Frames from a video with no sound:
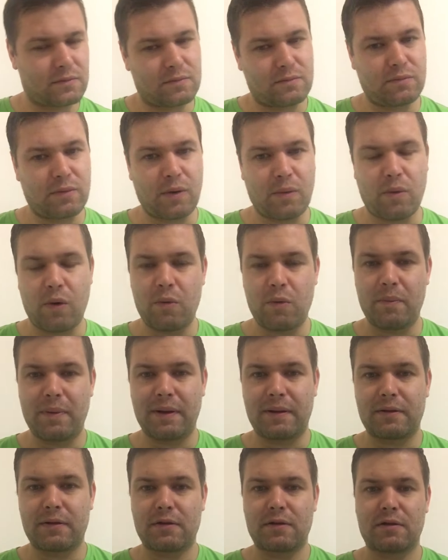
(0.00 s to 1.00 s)
we'll be
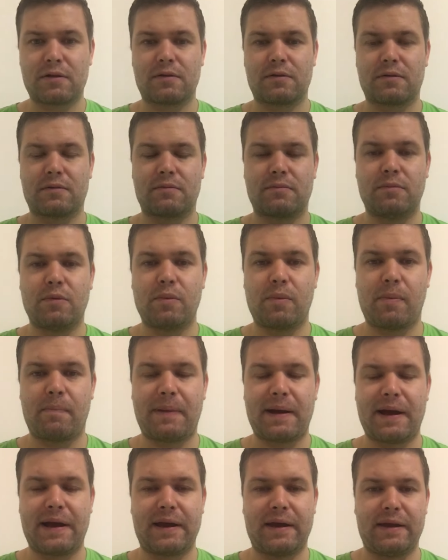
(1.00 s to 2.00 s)

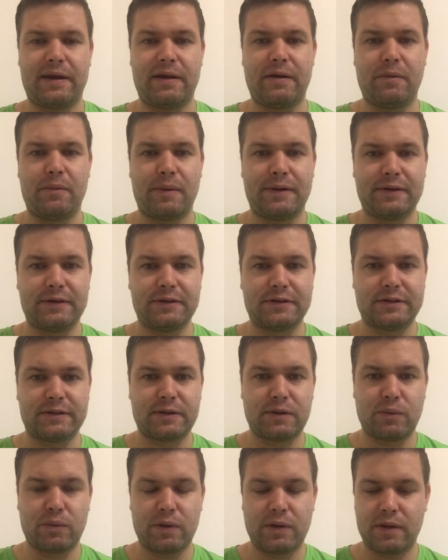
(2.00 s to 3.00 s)
banging in the winners
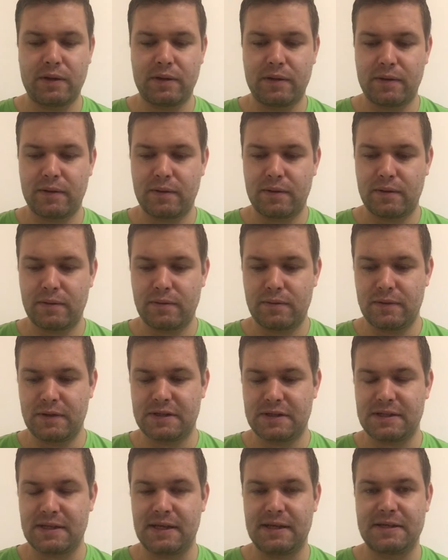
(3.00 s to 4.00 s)
on the
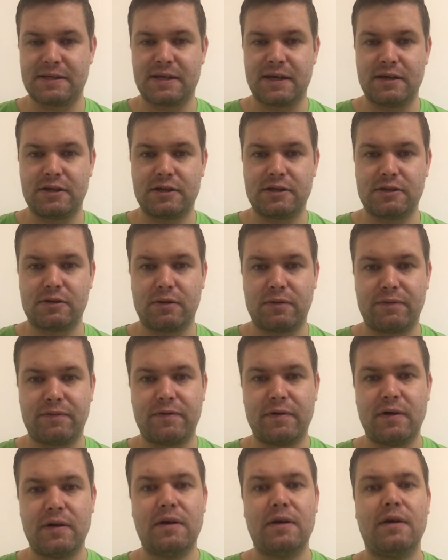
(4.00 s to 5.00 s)
stateside stuff
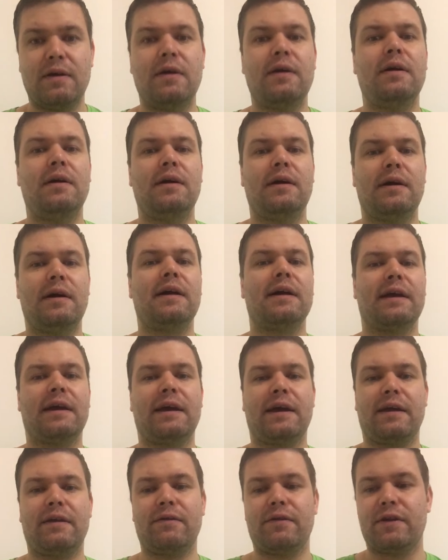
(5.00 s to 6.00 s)

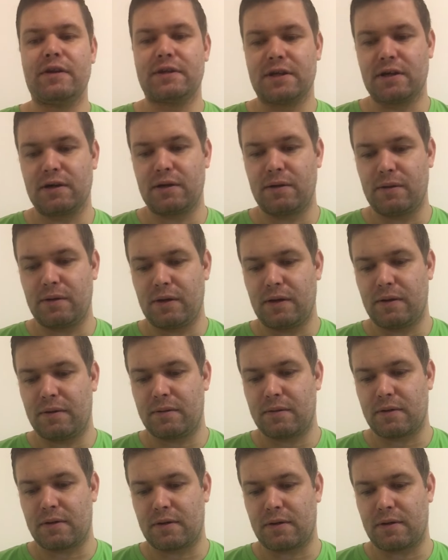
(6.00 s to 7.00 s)
again. Recently
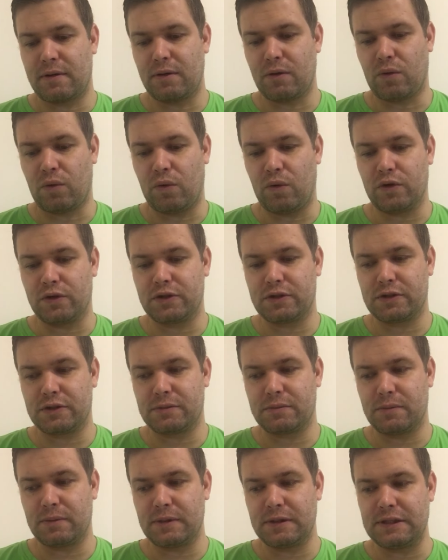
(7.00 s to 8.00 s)
the horse
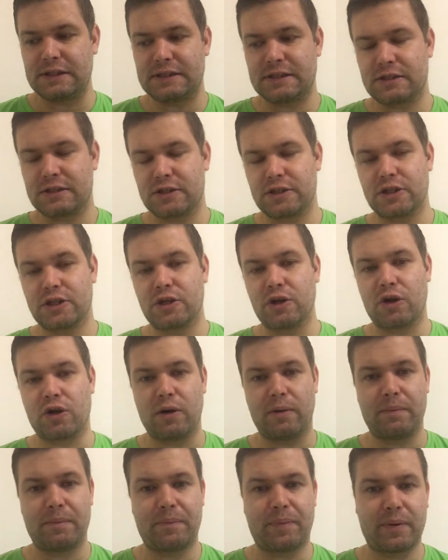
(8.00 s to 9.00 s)
was stuck
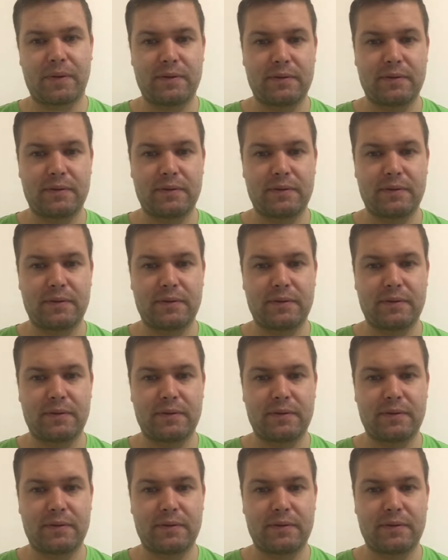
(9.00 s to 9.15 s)
up